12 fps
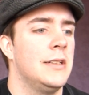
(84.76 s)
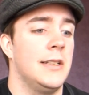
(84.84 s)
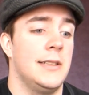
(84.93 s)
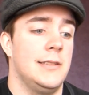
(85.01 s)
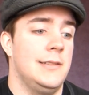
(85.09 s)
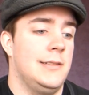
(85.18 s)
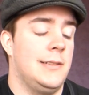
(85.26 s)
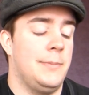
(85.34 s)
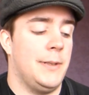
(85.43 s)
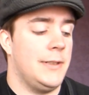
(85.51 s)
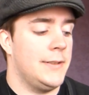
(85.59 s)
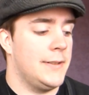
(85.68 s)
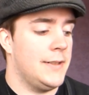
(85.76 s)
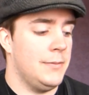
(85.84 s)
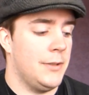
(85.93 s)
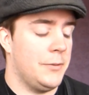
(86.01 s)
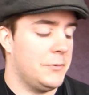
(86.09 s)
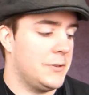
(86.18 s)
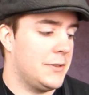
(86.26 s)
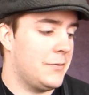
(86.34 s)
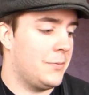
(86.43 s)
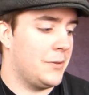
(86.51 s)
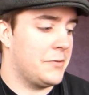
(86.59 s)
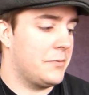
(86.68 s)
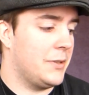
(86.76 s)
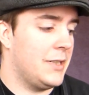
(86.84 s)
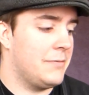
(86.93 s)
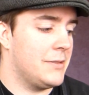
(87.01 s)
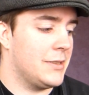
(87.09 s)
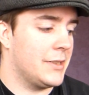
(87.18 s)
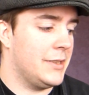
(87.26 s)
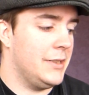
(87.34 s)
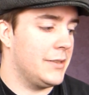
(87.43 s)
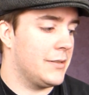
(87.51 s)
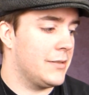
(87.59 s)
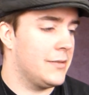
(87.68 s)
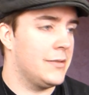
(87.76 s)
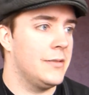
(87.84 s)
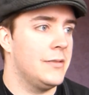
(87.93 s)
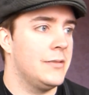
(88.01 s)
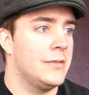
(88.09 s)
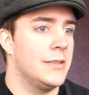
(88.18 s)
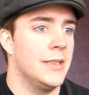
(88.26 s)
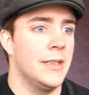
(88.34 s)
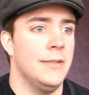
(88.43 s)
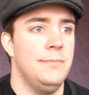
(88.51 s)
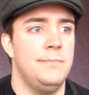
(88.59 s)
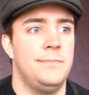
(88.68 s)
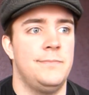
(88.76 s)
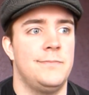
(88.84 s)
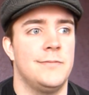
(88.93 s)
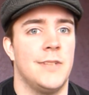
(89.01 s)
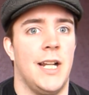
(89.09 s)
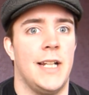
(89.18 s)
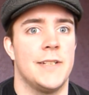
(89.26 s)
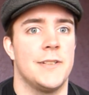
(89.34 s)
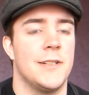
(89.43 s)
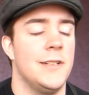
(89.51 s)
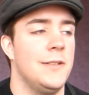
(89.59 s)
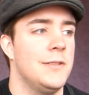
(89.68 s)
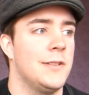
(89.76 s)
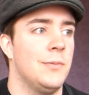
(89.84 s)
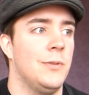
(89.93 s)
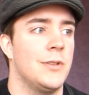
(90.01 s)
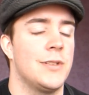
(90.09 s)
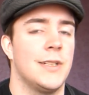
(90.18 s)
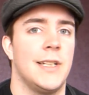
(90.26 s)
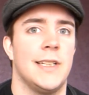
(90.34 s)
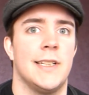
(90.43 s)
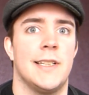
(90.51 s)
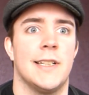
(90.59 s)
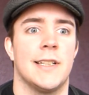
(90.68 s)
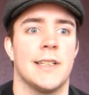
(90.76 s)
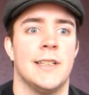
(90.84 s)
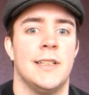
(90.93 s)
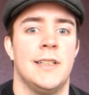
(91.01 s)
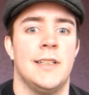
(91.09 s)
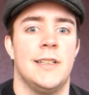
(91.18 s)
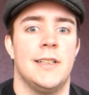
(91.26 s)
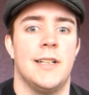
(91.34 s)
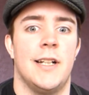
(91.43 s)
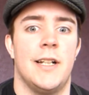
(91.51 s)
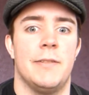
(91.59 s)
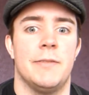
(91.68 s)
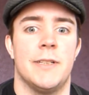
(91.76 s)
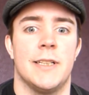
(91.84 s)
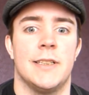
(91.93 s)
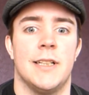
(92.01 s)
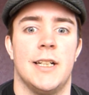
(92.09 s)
And to pass the time, I would just watch whatever I could, you know, as you do, just watching anything and everything.